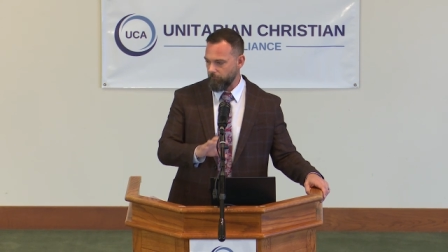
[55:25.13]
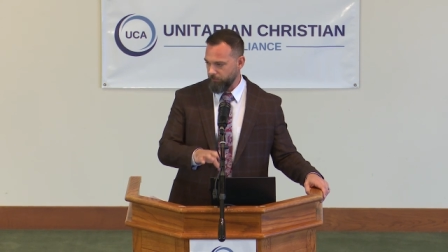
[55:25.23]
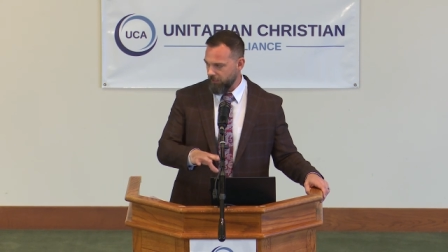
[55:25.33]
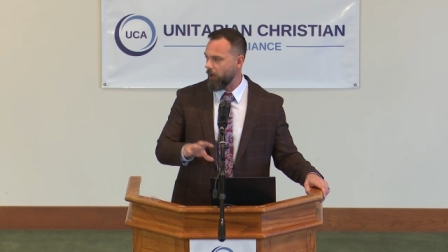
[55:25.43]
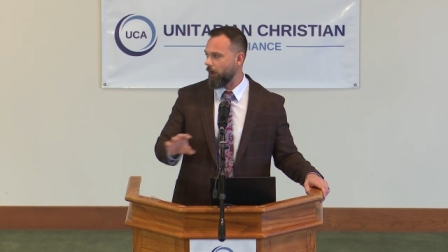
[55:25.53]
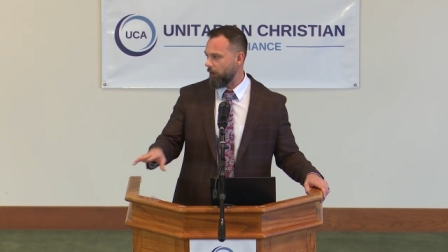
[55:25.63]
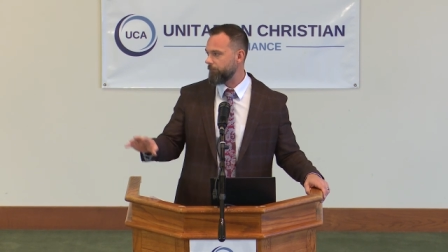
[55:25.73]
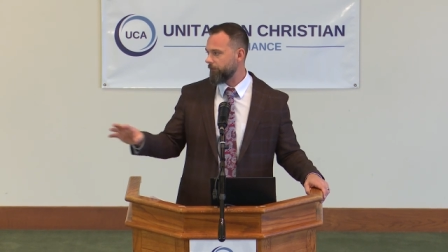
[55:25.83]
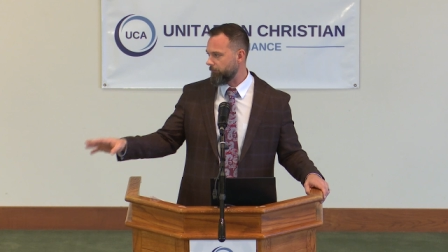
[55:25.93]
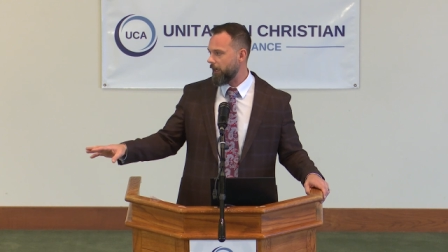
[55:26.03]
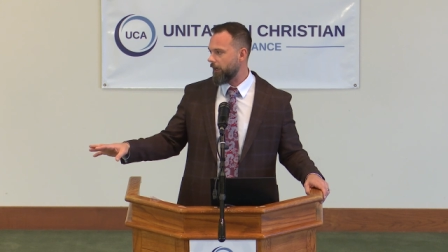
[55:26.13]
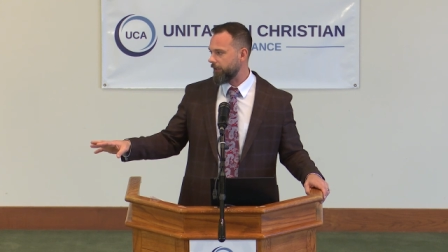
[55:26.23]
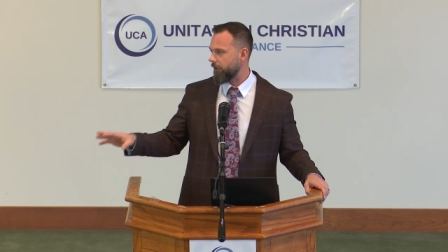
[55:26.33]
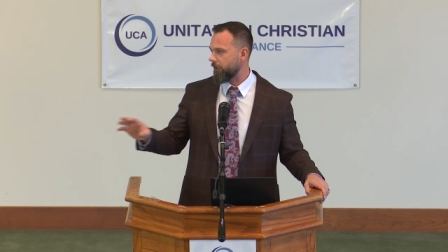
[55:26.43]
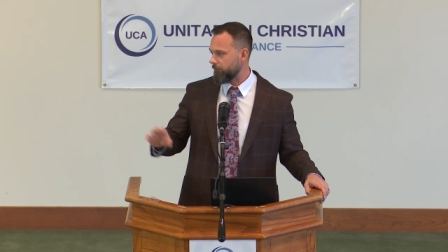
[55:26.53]
become the
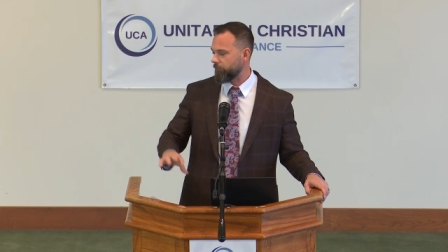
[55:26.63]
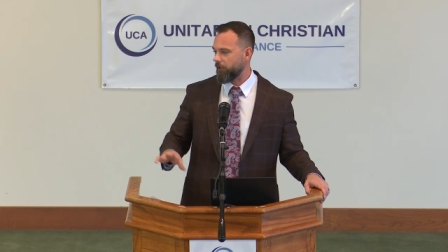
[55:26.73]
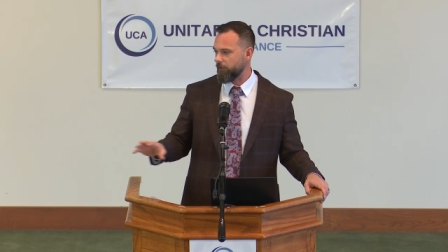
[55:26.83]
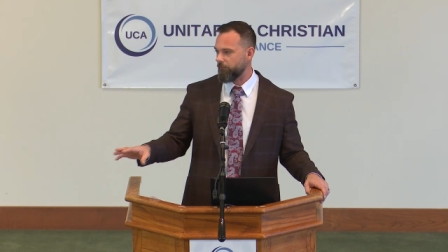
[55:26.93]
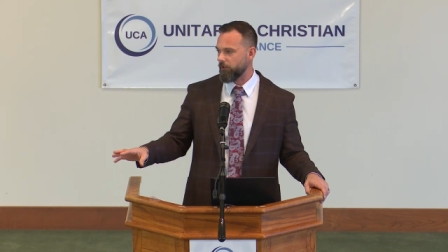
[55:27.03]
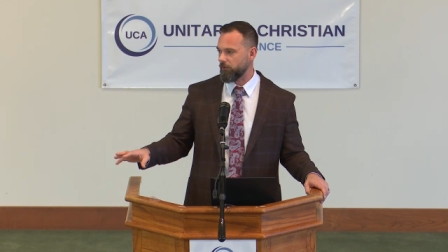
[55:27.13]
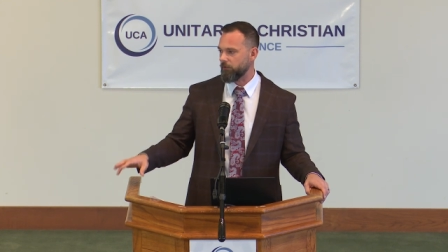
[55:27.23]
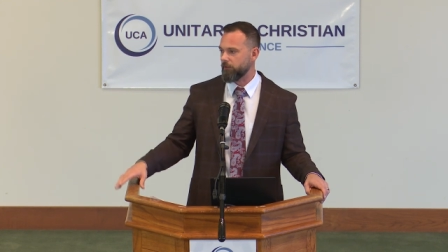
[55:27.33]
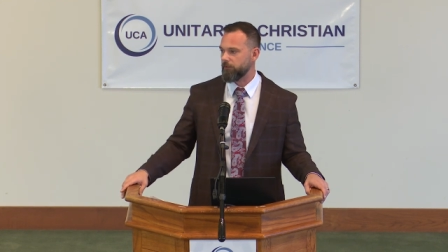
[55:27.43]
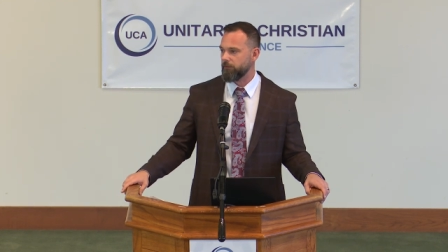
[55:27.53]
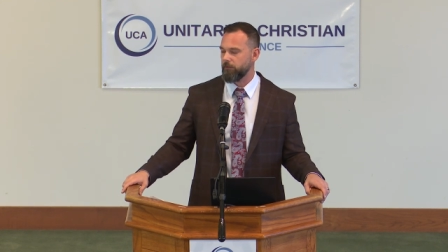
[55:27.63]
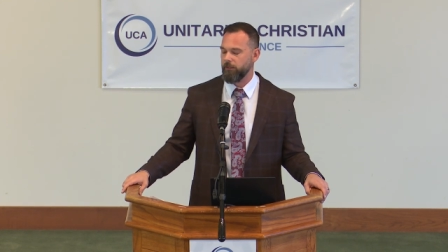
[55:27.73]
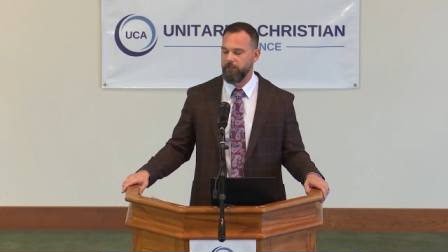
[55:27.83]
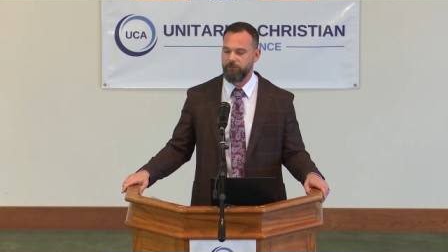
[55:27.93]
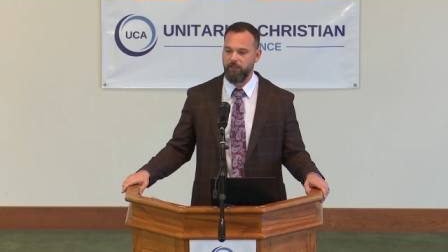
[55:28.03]
body and blood of our Lord
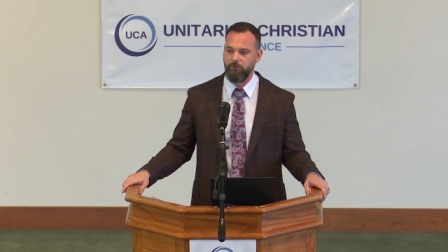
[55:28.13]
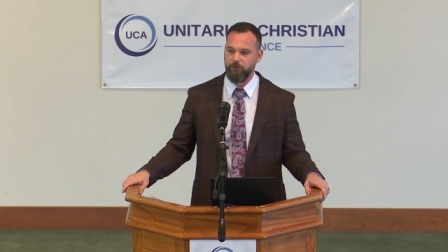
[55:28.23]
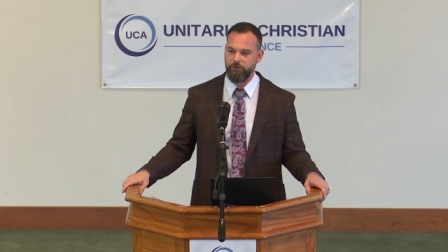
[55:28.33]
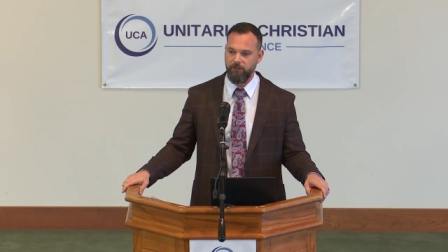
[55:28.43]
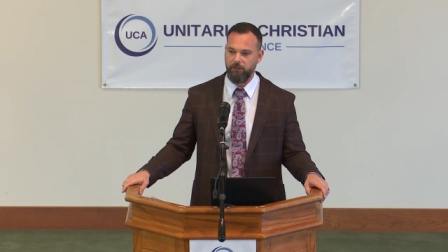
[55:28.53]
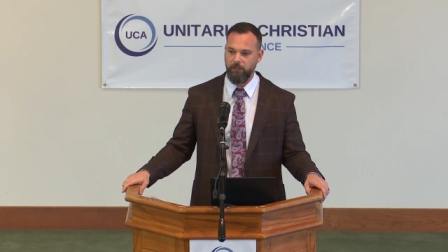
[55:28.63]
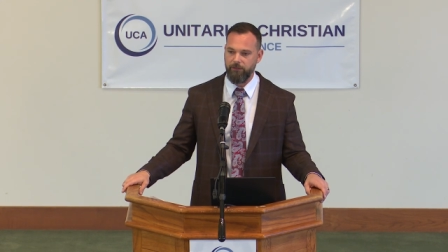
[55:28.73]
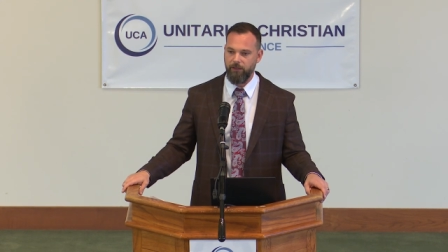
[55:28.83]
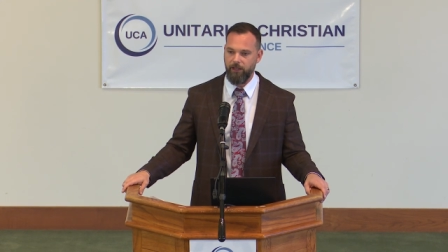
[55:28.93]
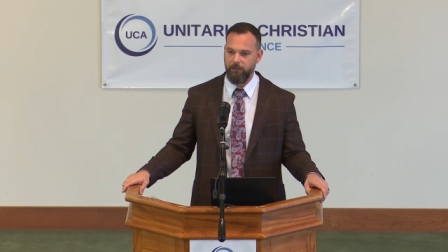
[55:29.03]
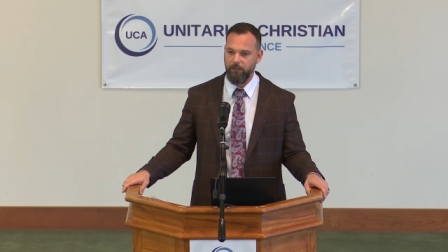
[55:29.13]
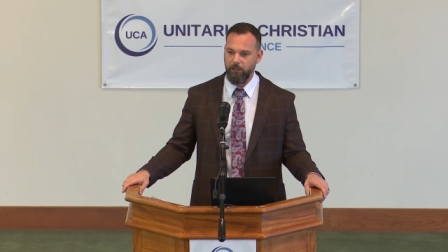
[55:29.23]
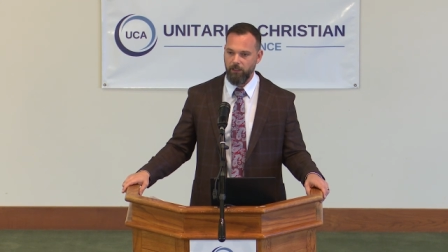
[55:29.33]
and Savior, something like that.